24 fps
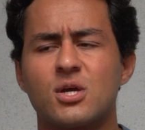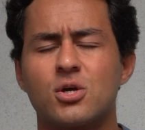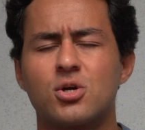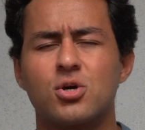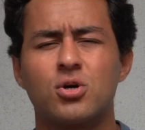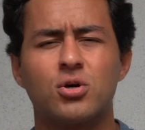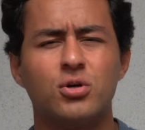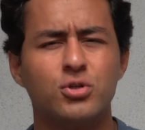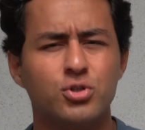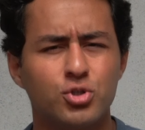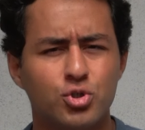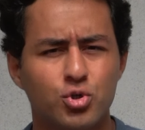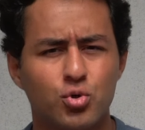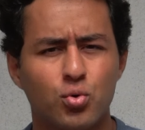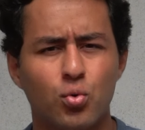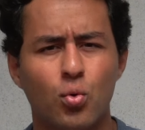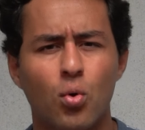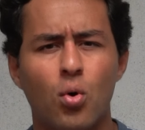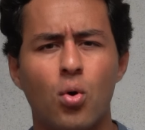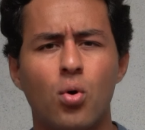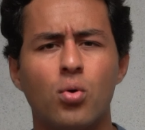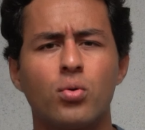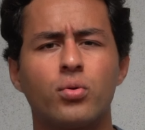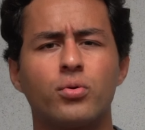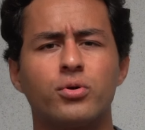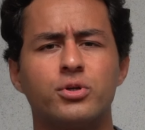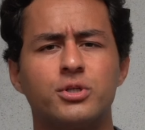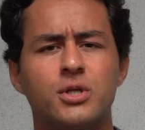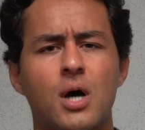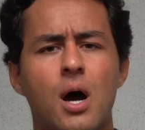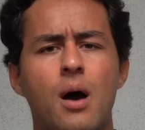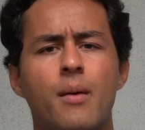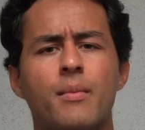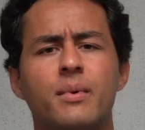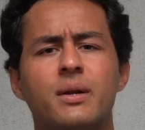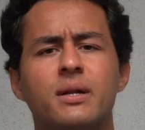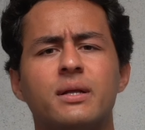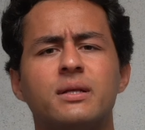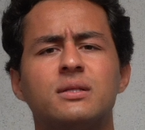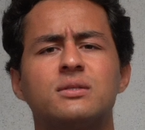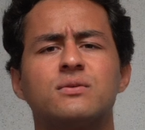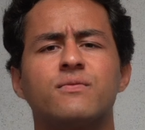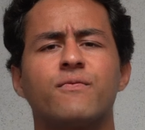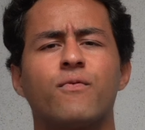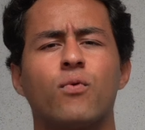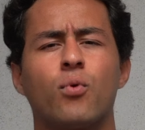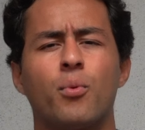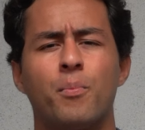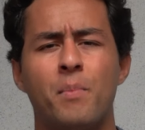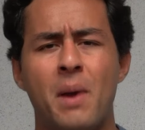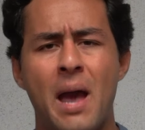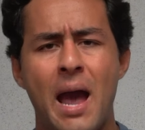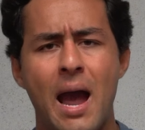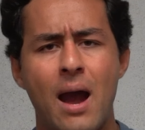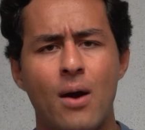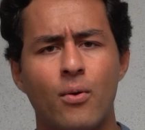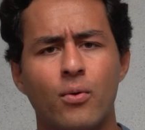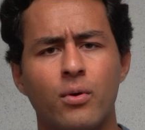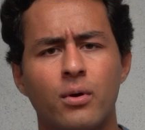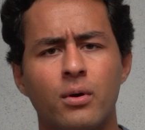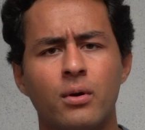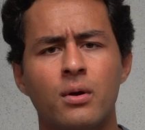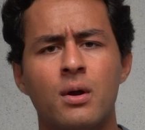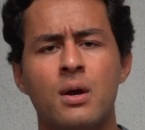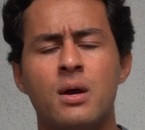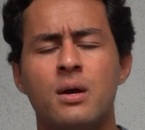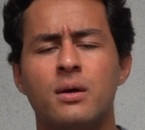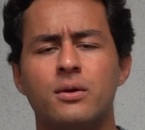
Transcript: control or dominance for power.